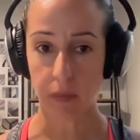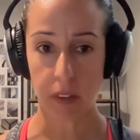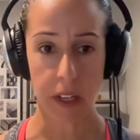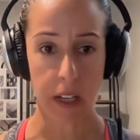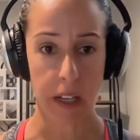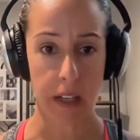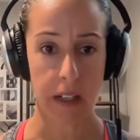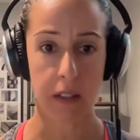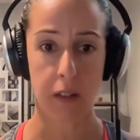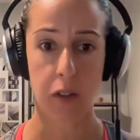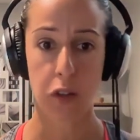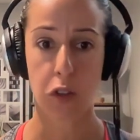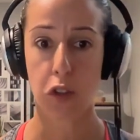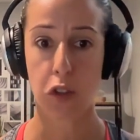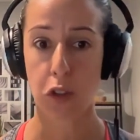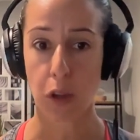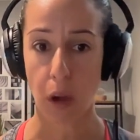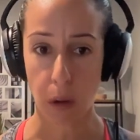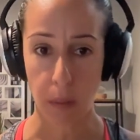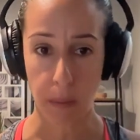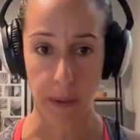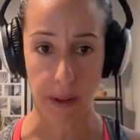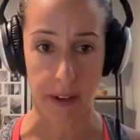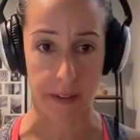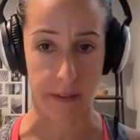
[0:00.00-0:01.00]
It is
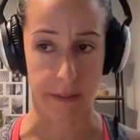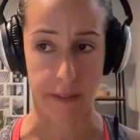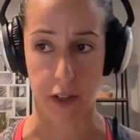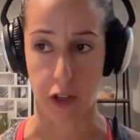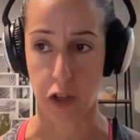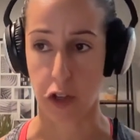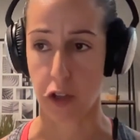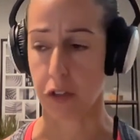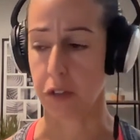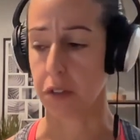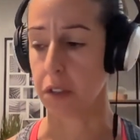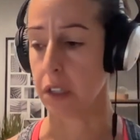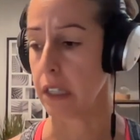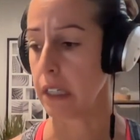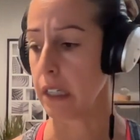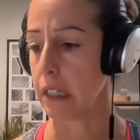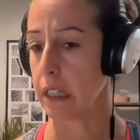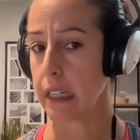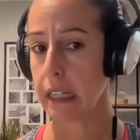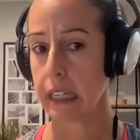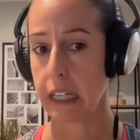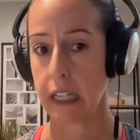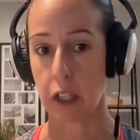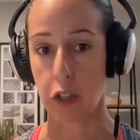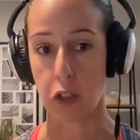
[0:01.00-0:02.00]
so beneficial
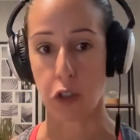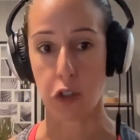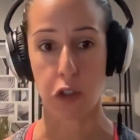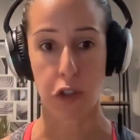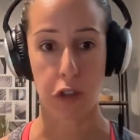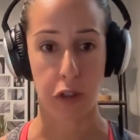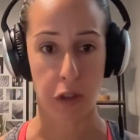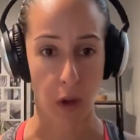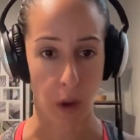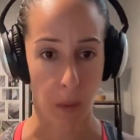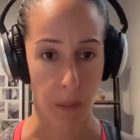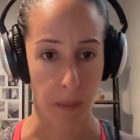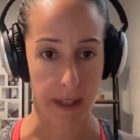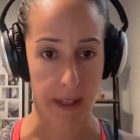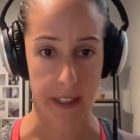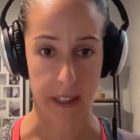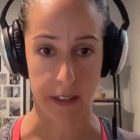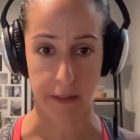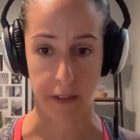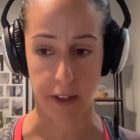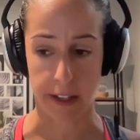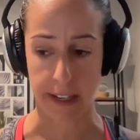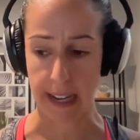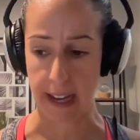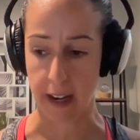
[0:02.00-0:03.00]
in so many
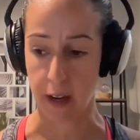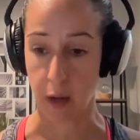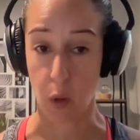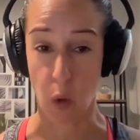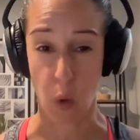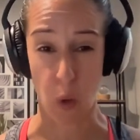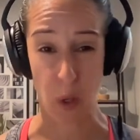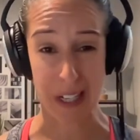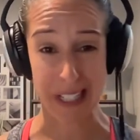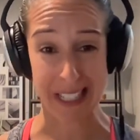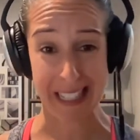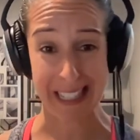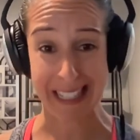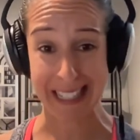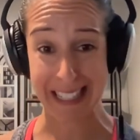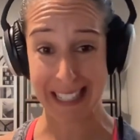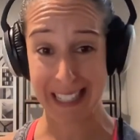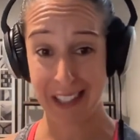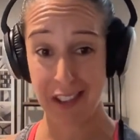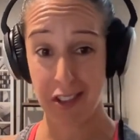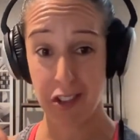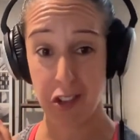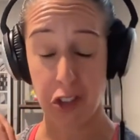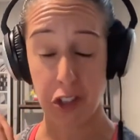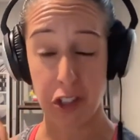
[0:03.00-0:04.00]
different categories. This
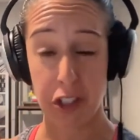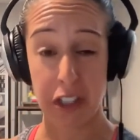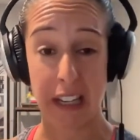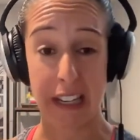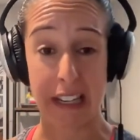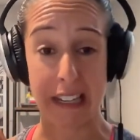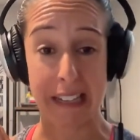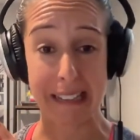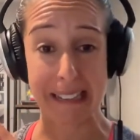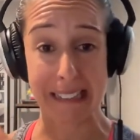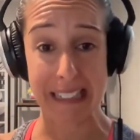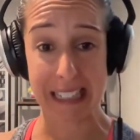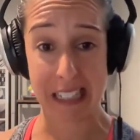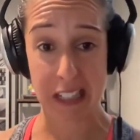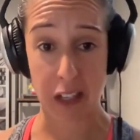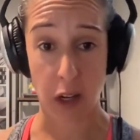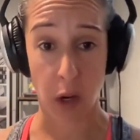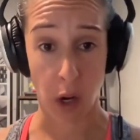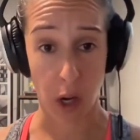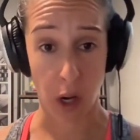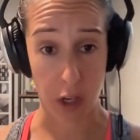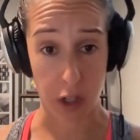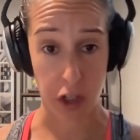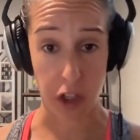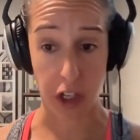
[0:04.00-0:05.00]
is just like
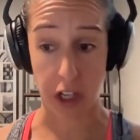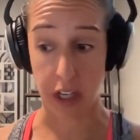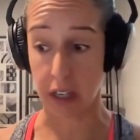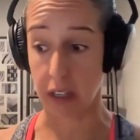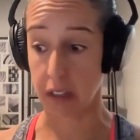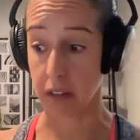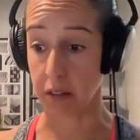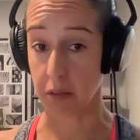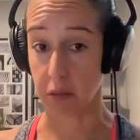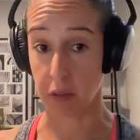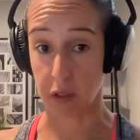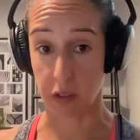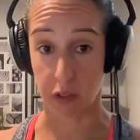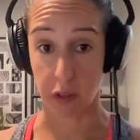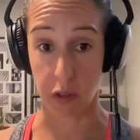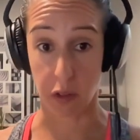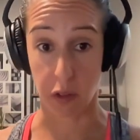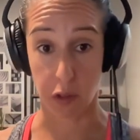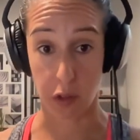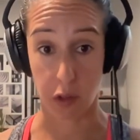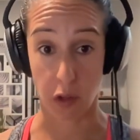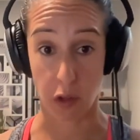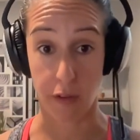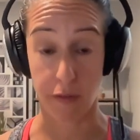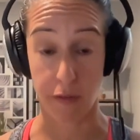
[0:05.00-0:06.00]
touching the
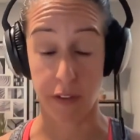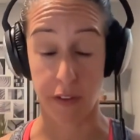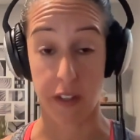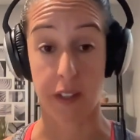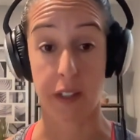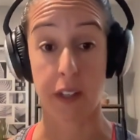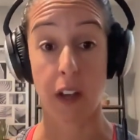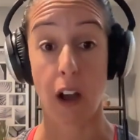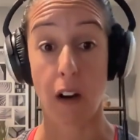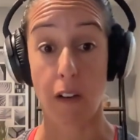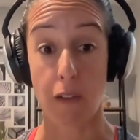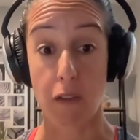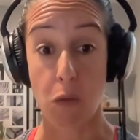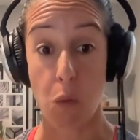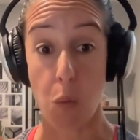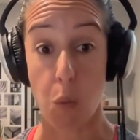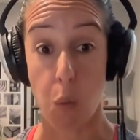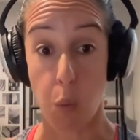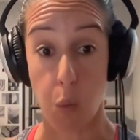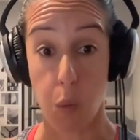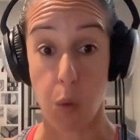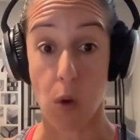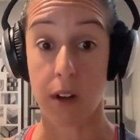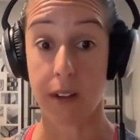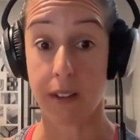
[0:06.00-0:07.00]
surface of
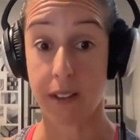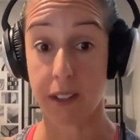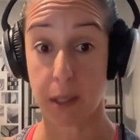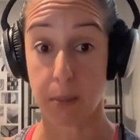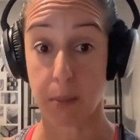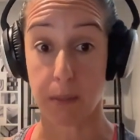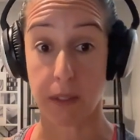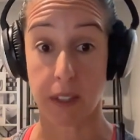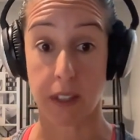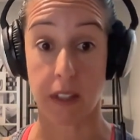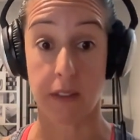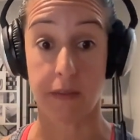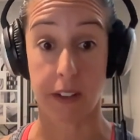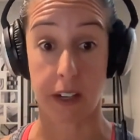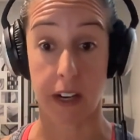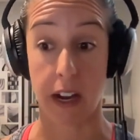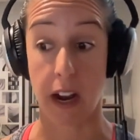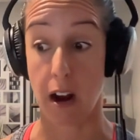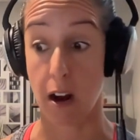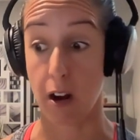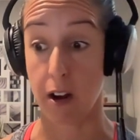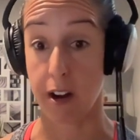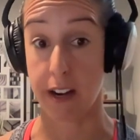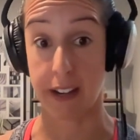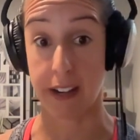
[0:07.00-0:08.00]
one specific
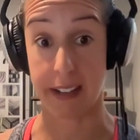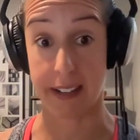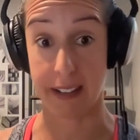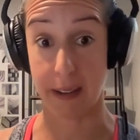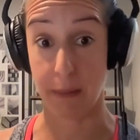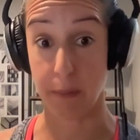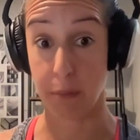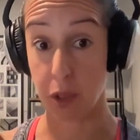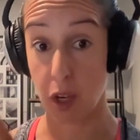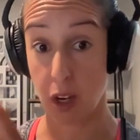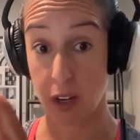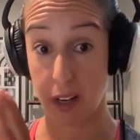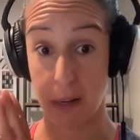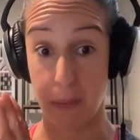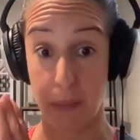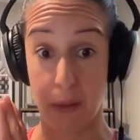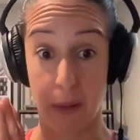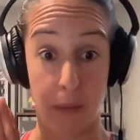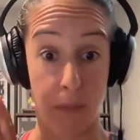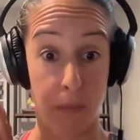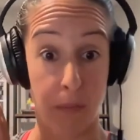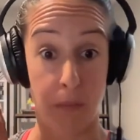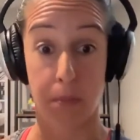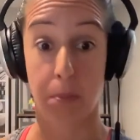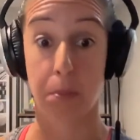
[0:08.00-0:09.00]
area. And I'm talking
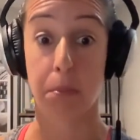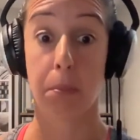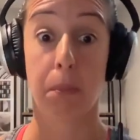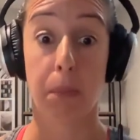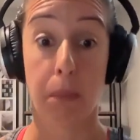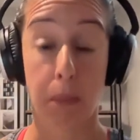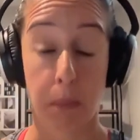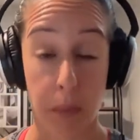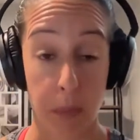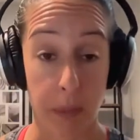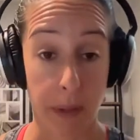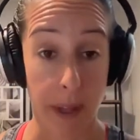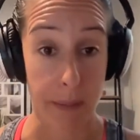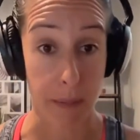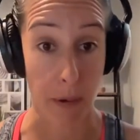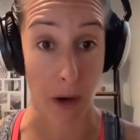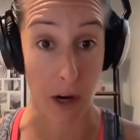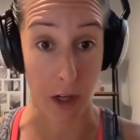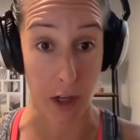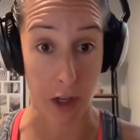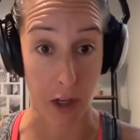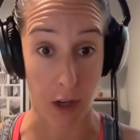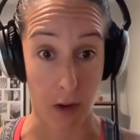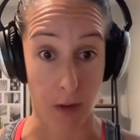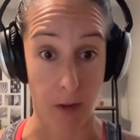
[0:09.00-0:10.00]
about blood
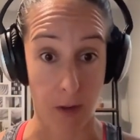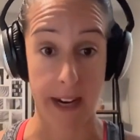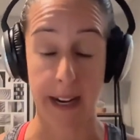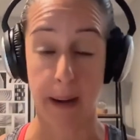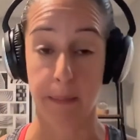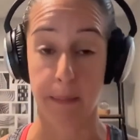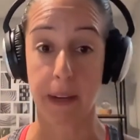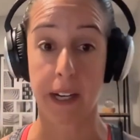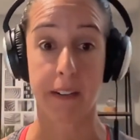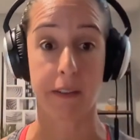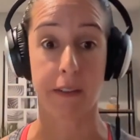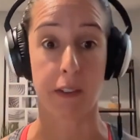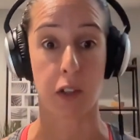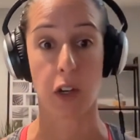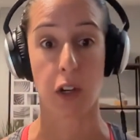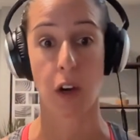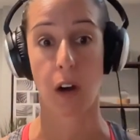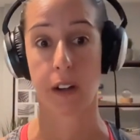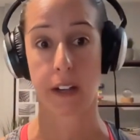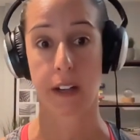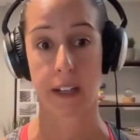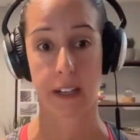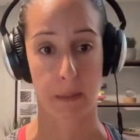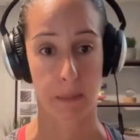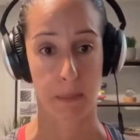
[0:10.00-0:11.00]
pressure, right? I'm not even
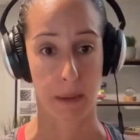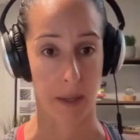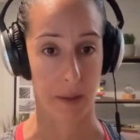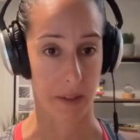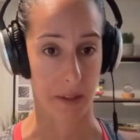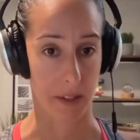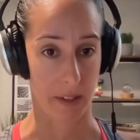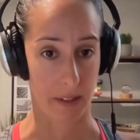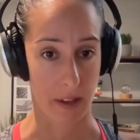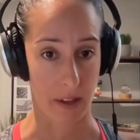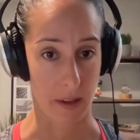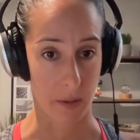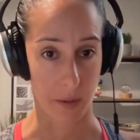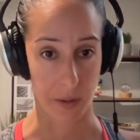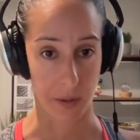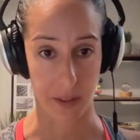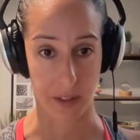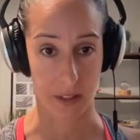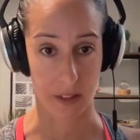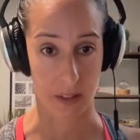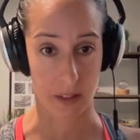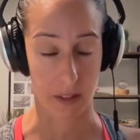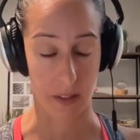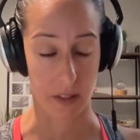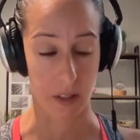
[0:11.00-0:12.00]
talking about the lungs
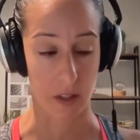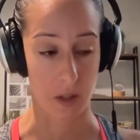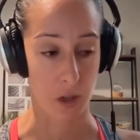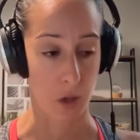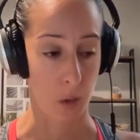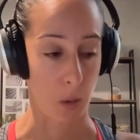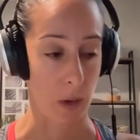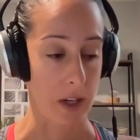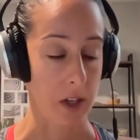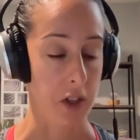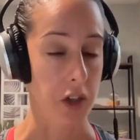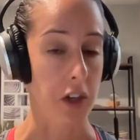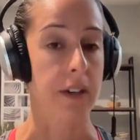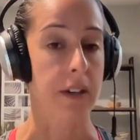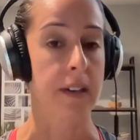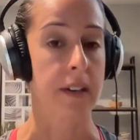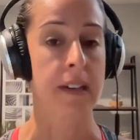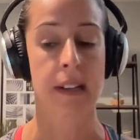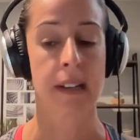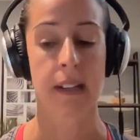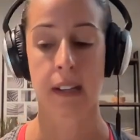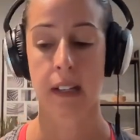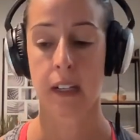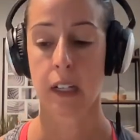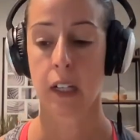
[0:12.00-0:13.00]
in this situation.
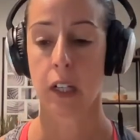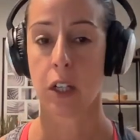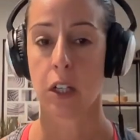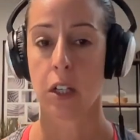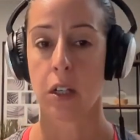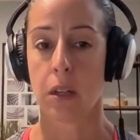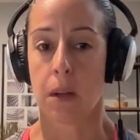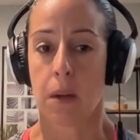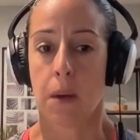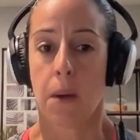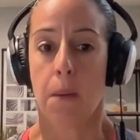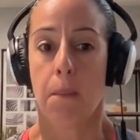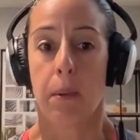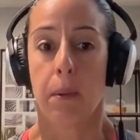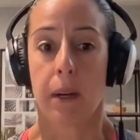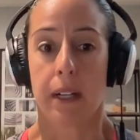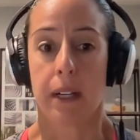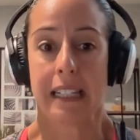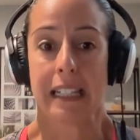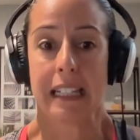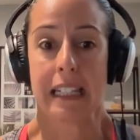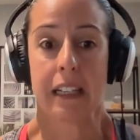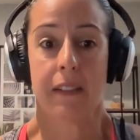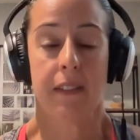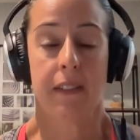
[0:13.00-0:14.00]
But
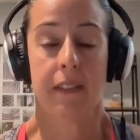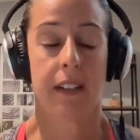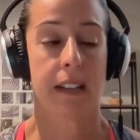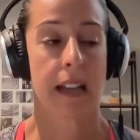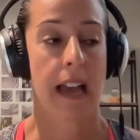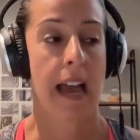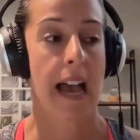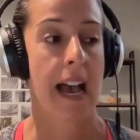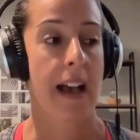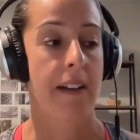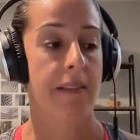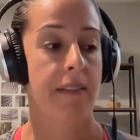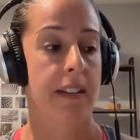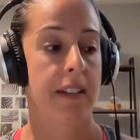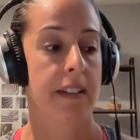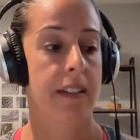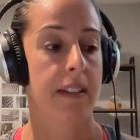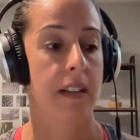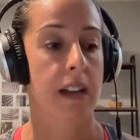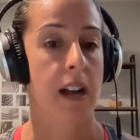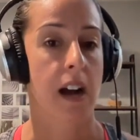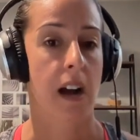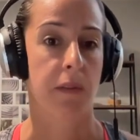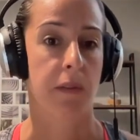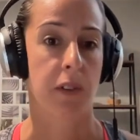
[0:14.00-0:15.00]
even having the
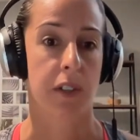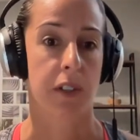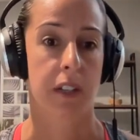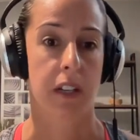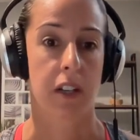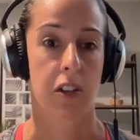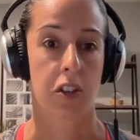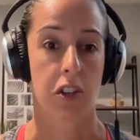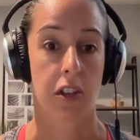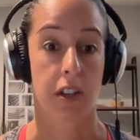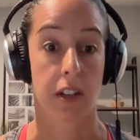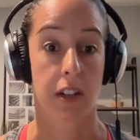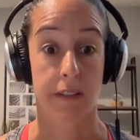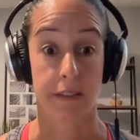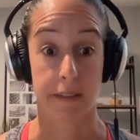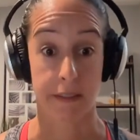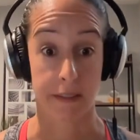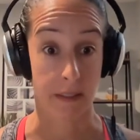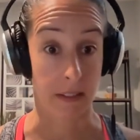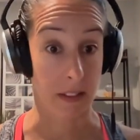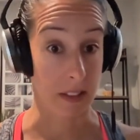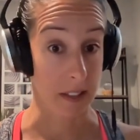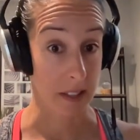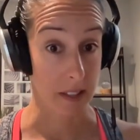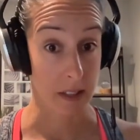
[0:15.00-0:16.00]
conversation of
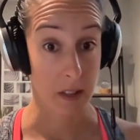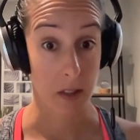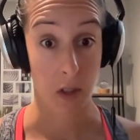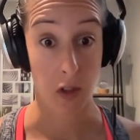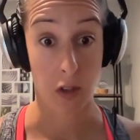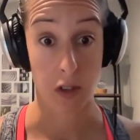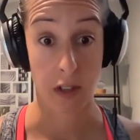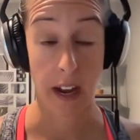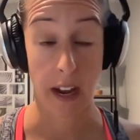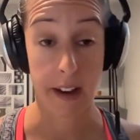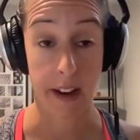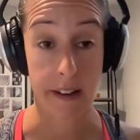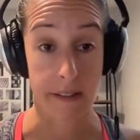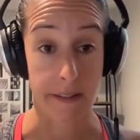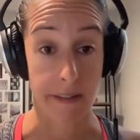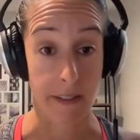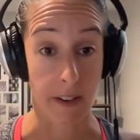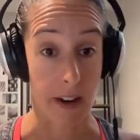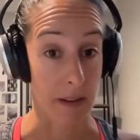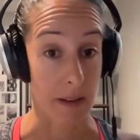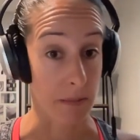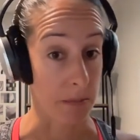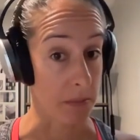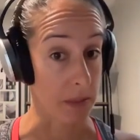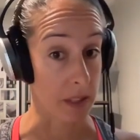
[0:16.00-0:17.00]
this is your
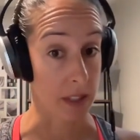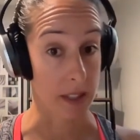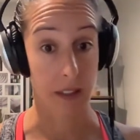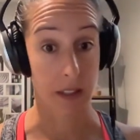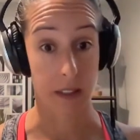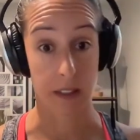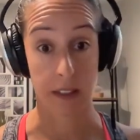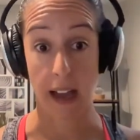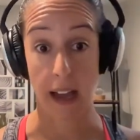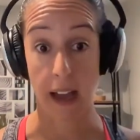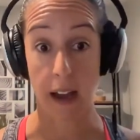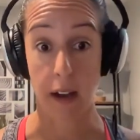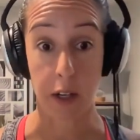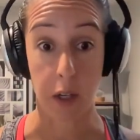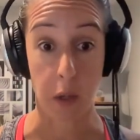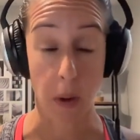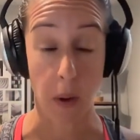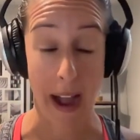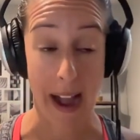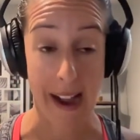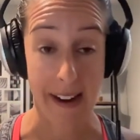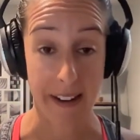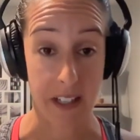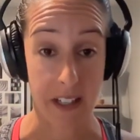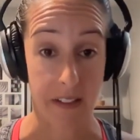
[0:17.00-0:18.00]
diaphragm, this is how you
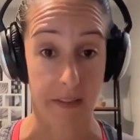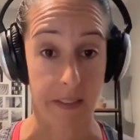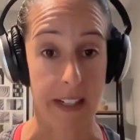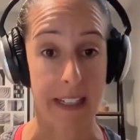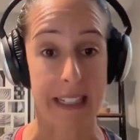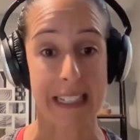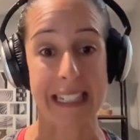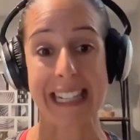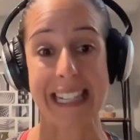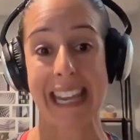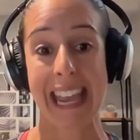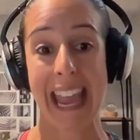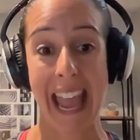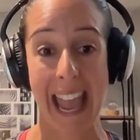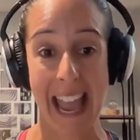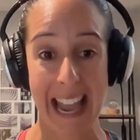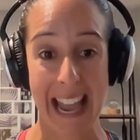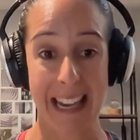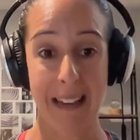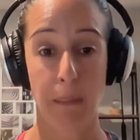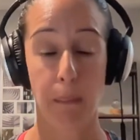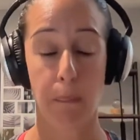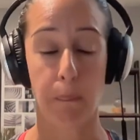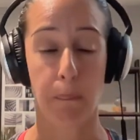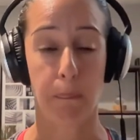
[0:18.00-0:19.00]
activate it,
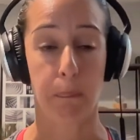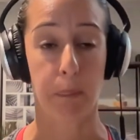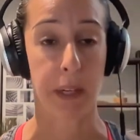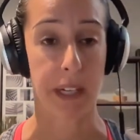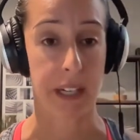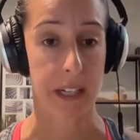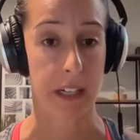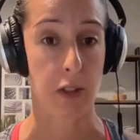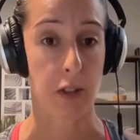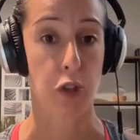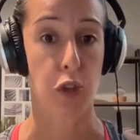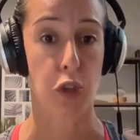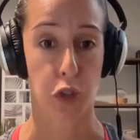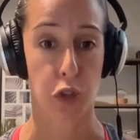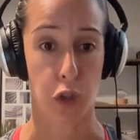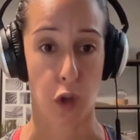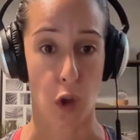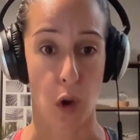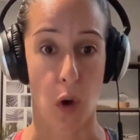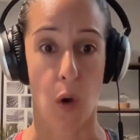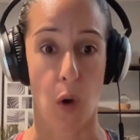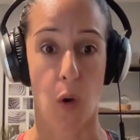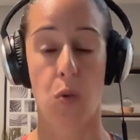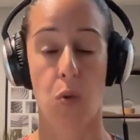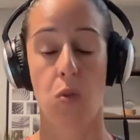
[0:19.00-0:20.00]
can be
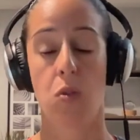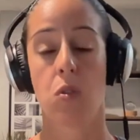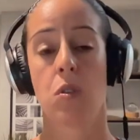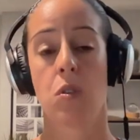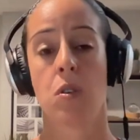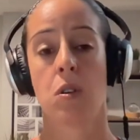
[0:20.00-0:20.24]
so